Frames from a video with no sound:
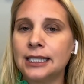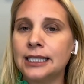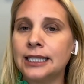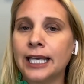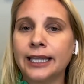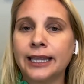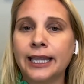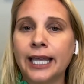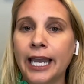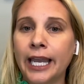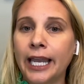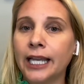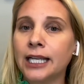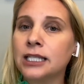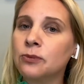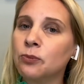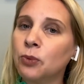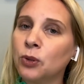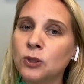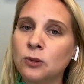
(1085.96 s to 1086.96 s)
that they
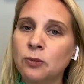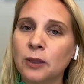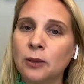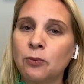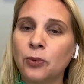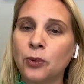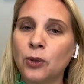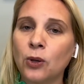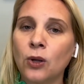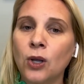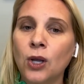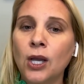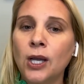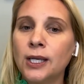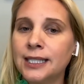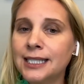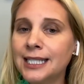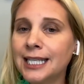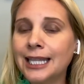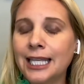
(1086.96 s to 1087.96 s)
expose people
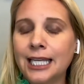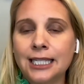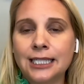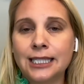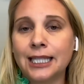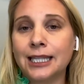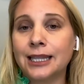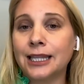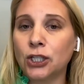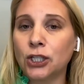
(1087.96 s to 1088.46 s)
to things that they